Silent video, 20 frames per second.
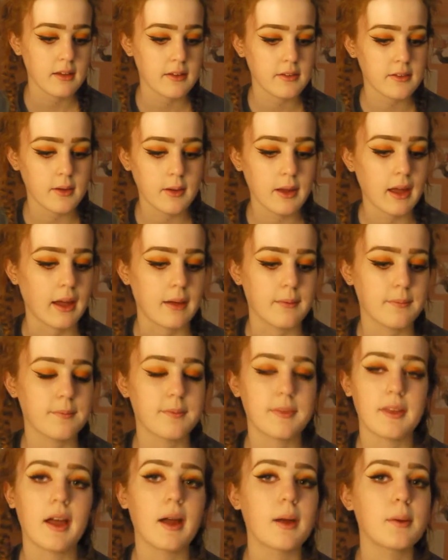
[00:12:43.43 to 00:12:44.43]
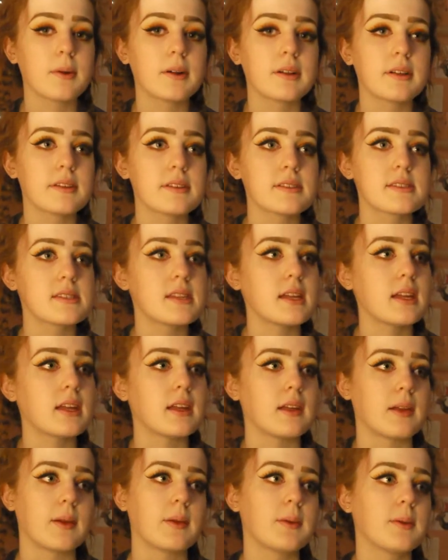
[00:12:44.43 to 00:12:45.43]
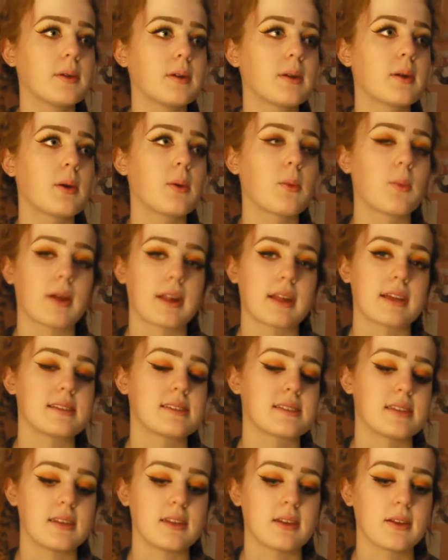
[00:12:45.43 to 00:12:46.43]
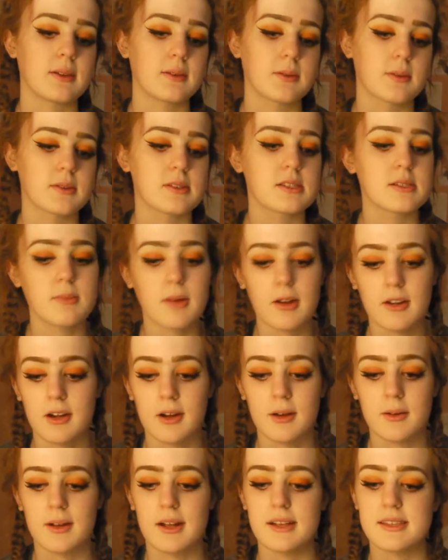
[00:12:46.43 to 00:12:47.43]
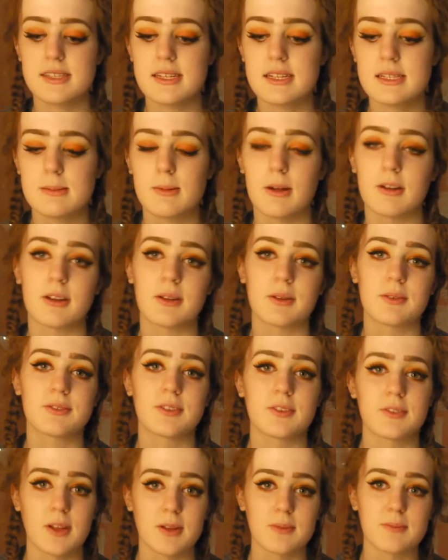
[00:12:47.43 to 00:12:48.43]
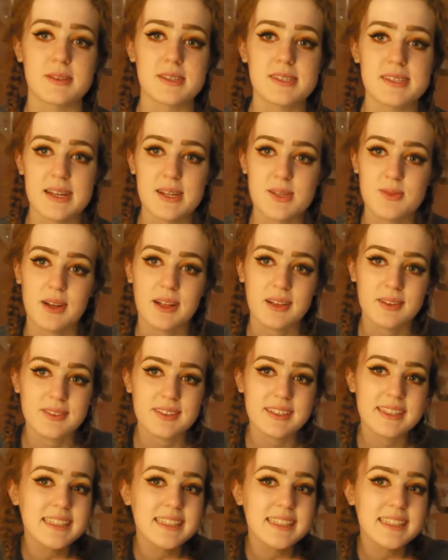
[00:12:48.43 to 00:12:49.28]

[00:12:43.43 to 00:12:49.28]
So yeah, I will see you when I see you. Tomorrow. I'll see you tomorrow for Vlogmas Day 12.